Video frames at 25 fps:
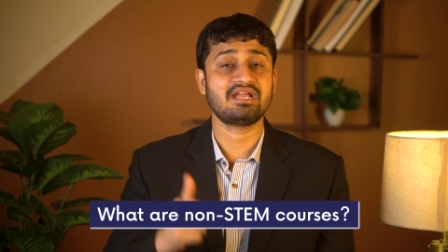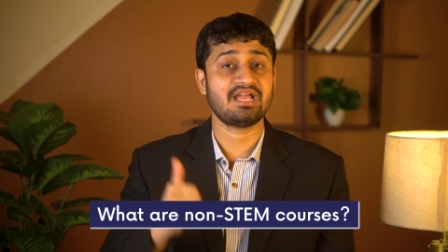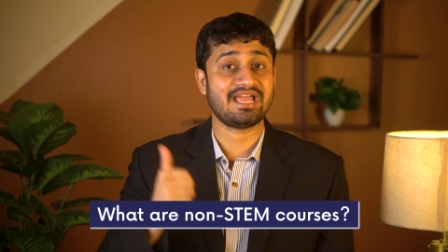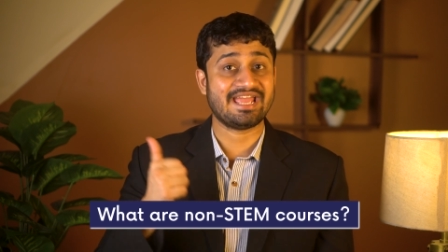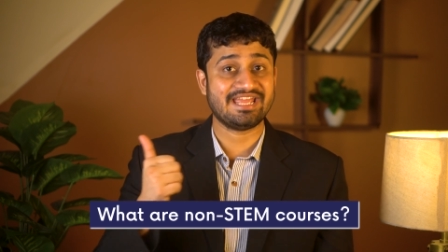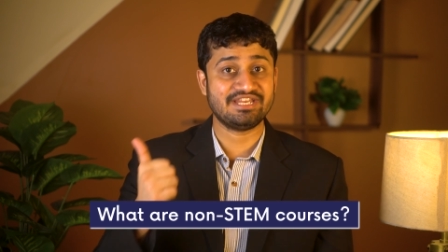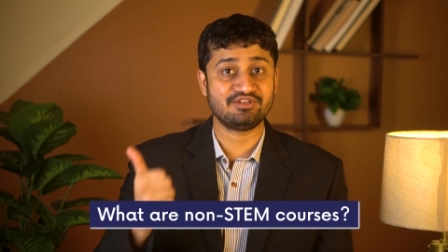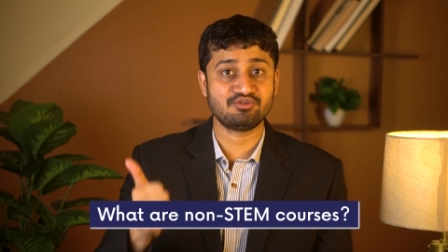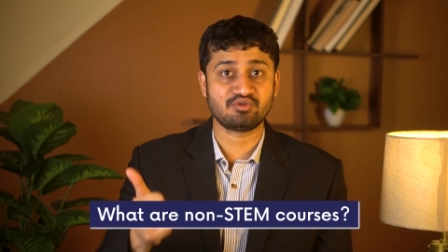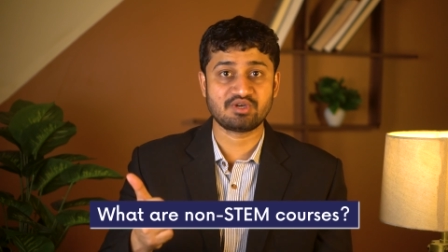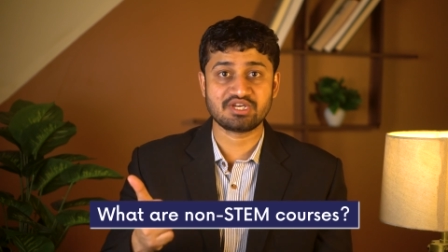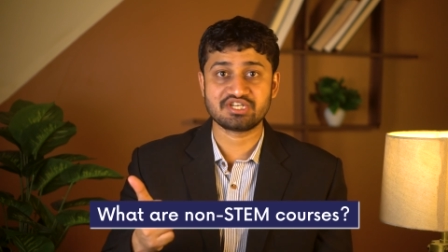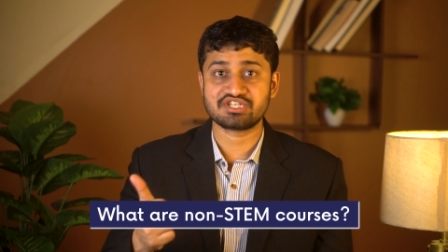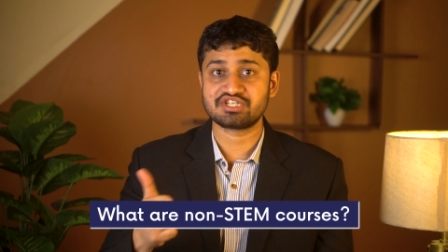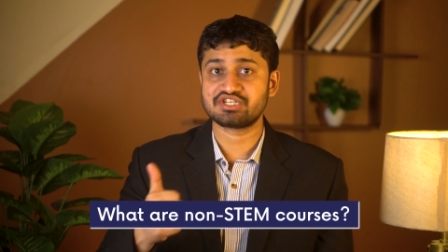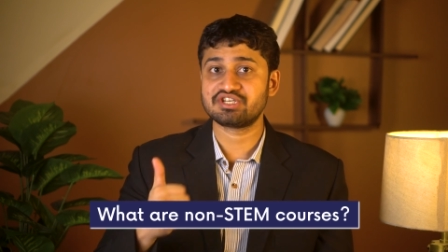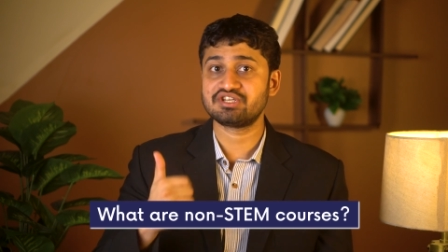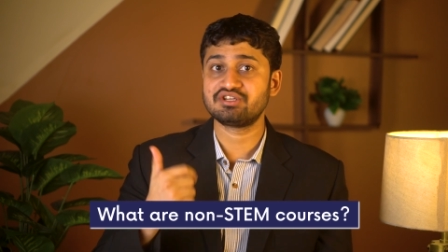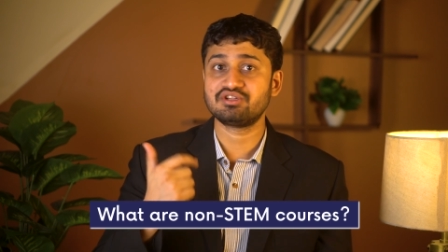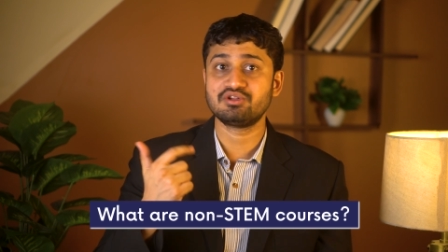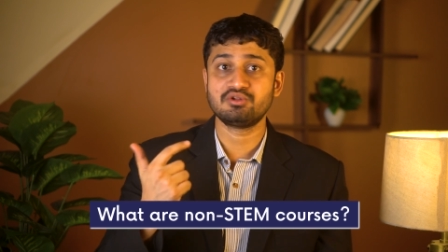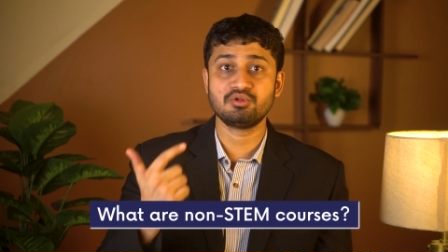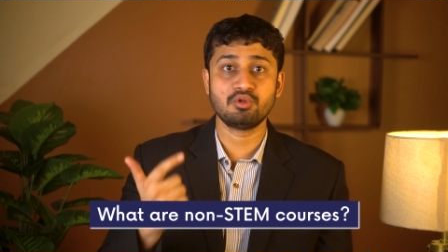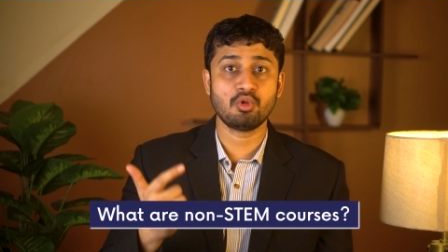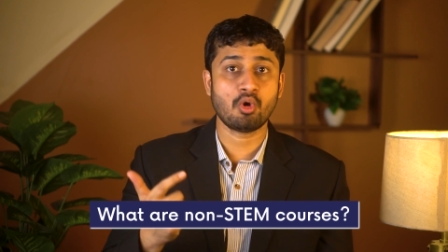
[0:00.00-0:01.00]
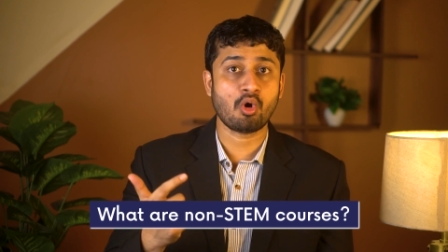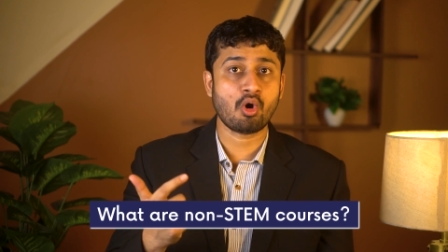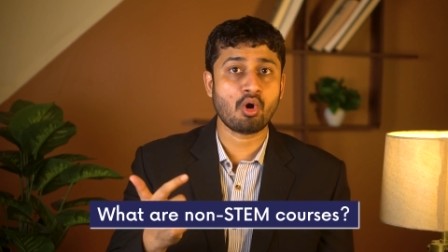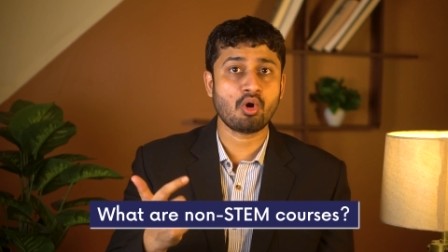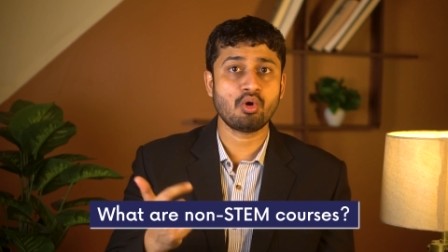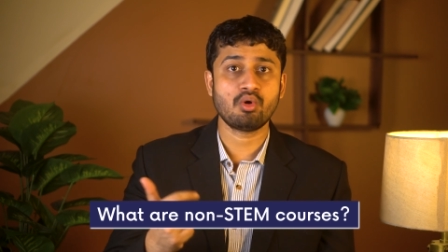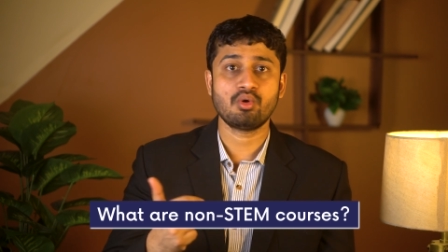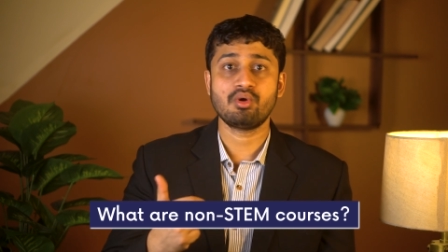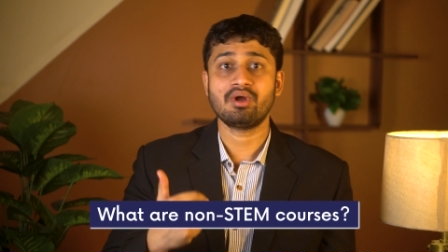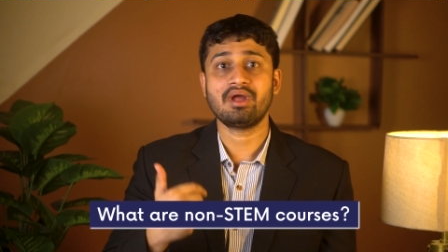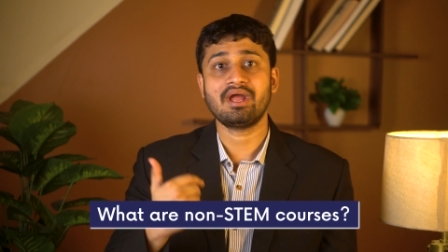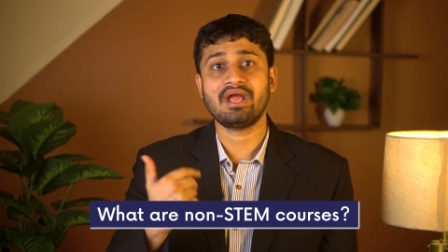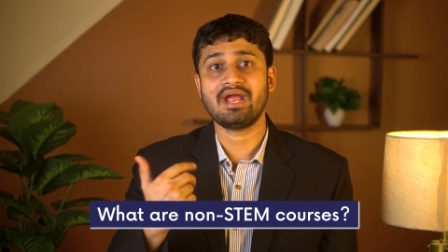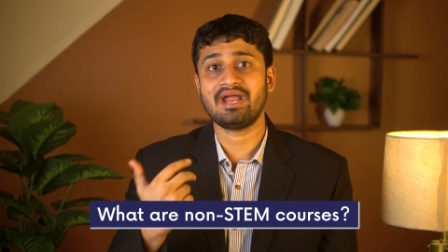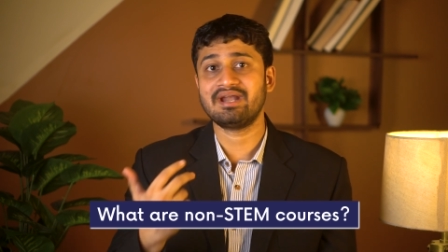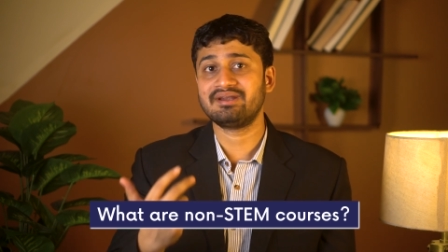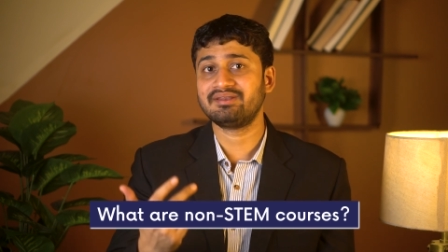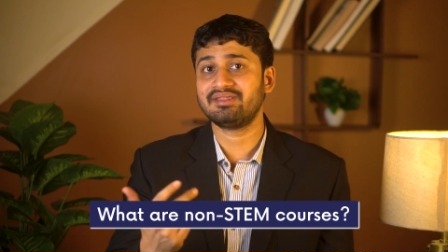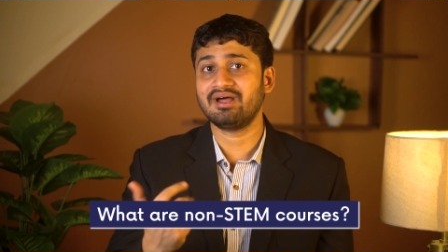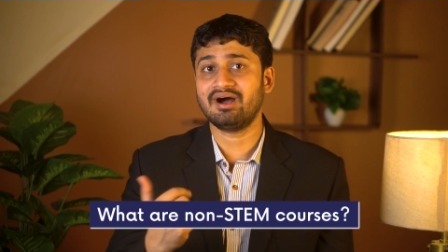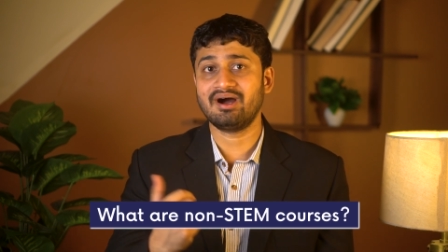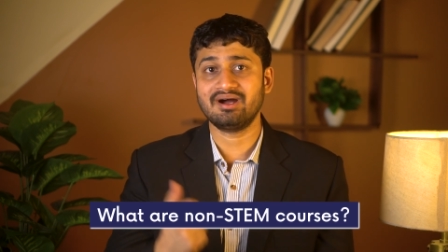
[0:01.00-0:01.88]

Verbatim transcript: education, law, and the